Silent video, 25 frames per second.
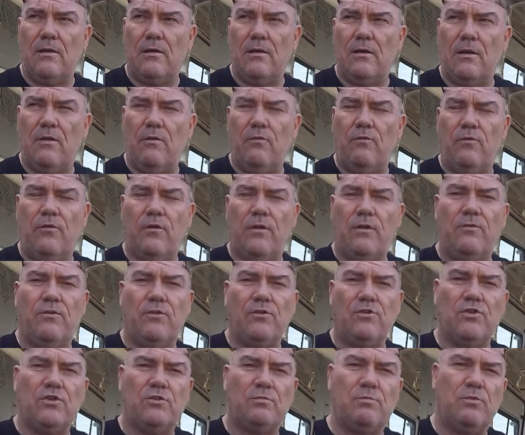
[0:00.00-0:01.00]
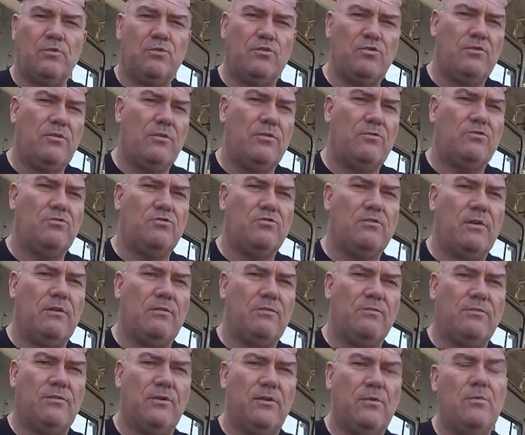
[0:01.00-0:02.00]
If I just put screws straight
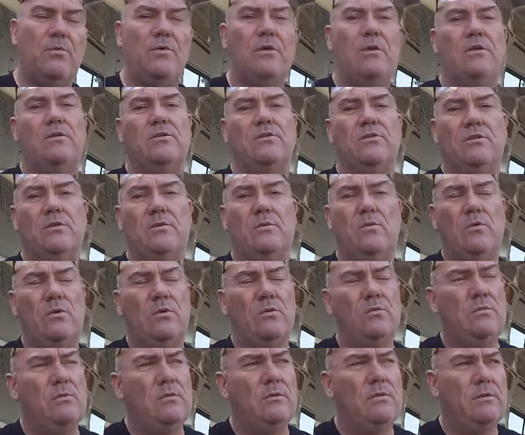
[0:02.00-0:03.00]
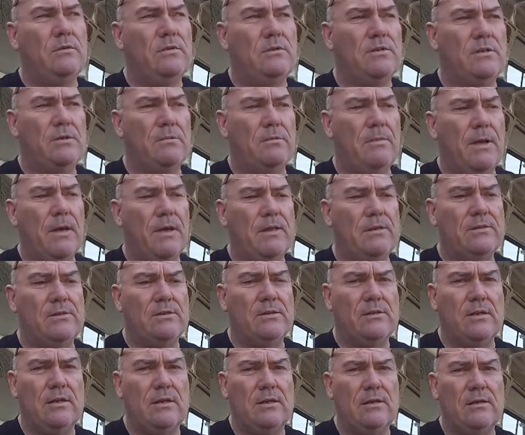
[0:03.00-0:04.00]
through into the wall, into the
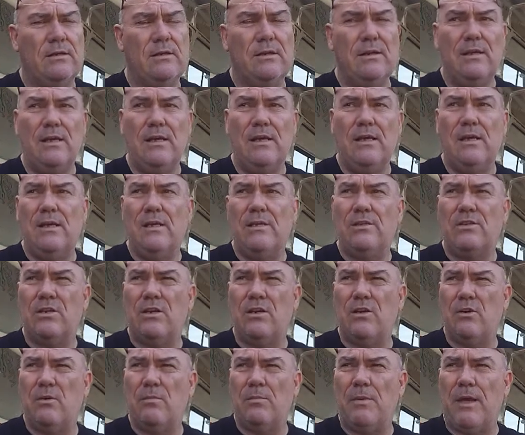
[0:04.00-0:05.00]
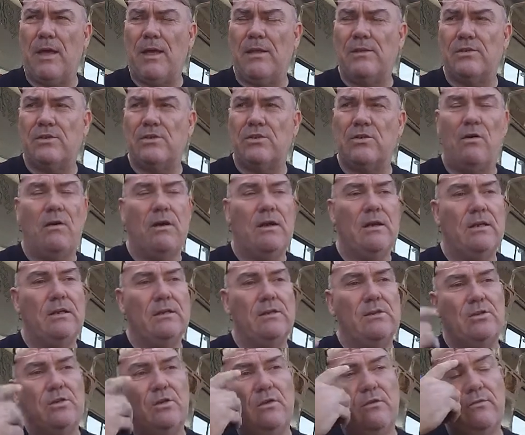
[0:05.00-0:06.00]
battens, then it's going to look a bit unsightly.
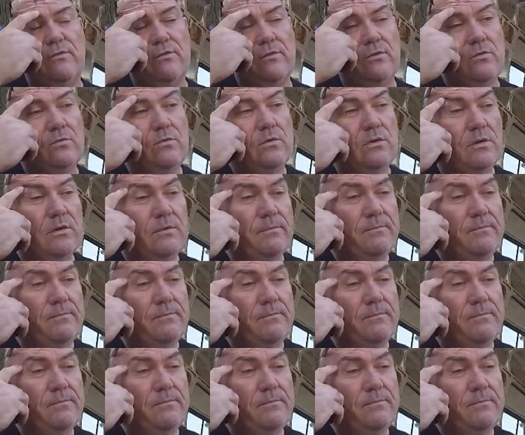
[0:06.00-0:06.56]
So I thought